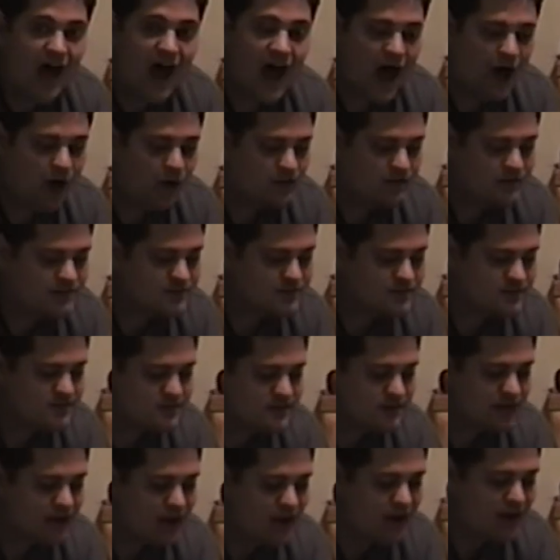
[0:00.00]
the
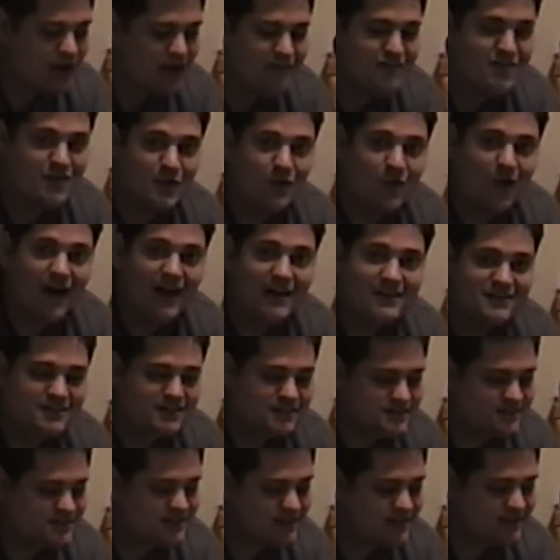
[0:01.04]
house of the
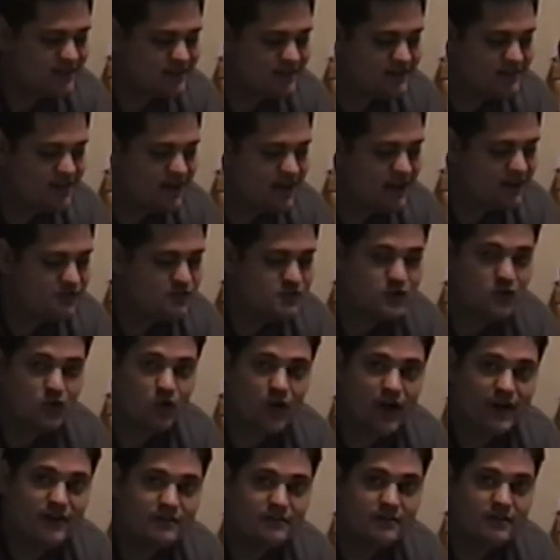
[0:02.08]
righteous contains
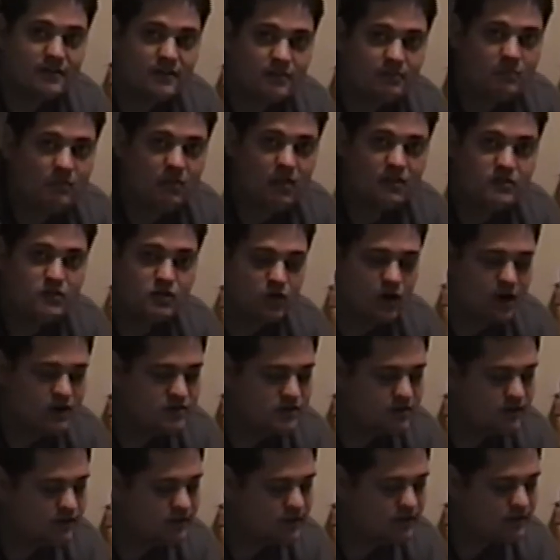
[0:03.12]
great
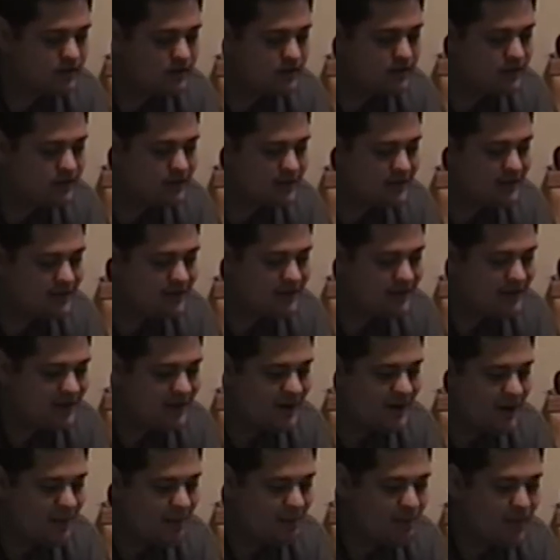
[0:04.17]
treasure,
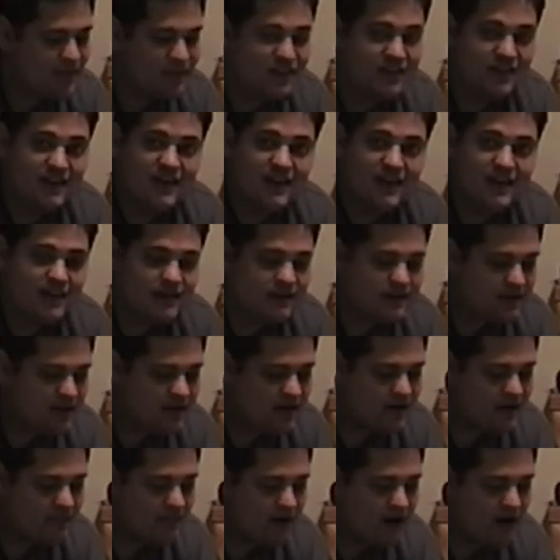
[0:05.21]
but the
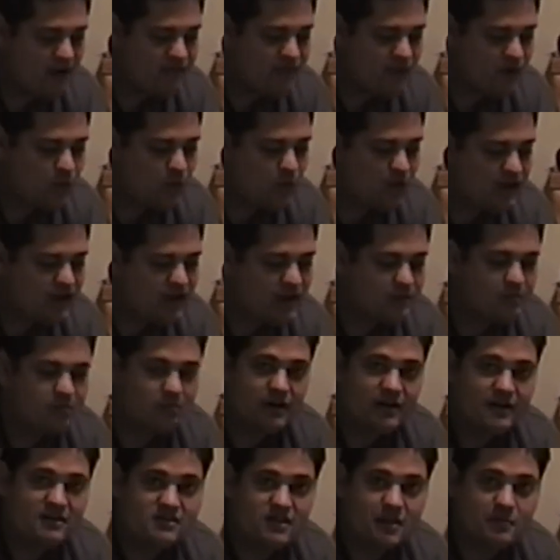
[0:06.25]
income of the
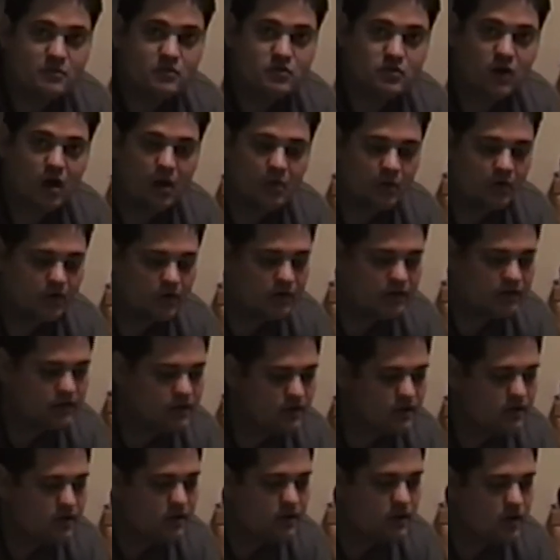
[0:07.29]
wicked brings them trouble.
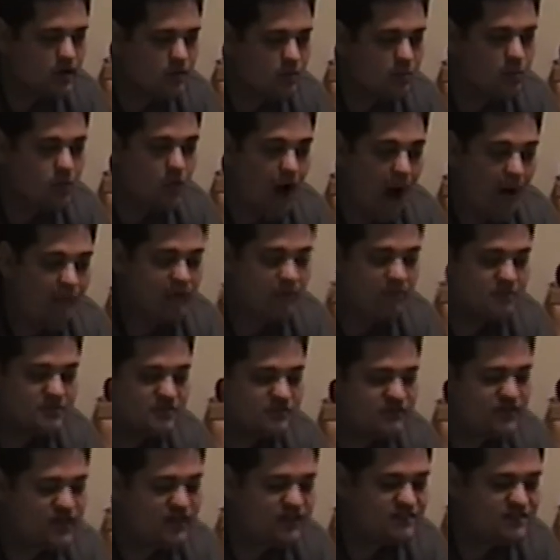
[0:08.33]

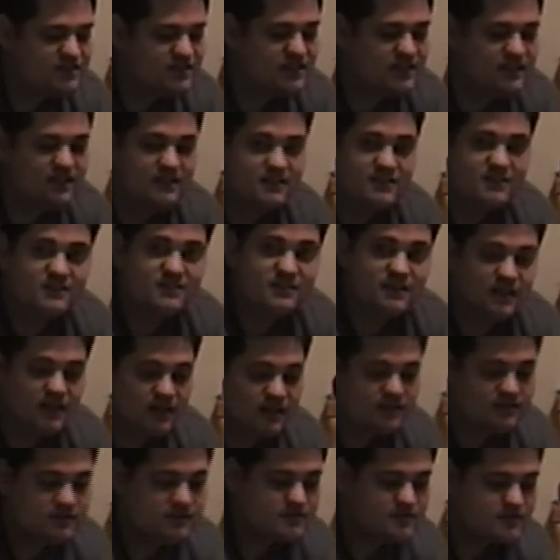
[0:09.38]
Proverbs
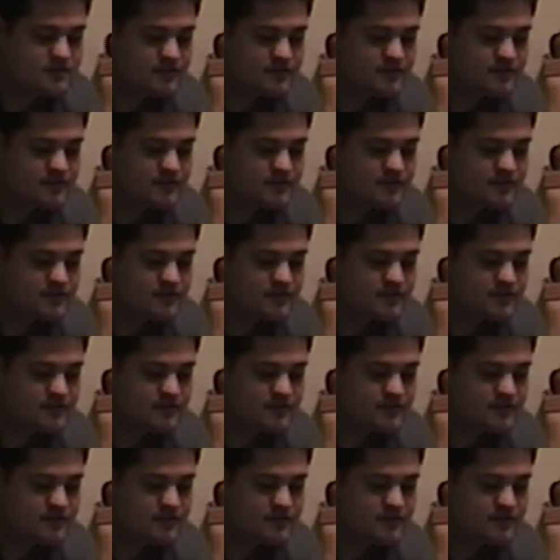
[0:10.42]
15:6.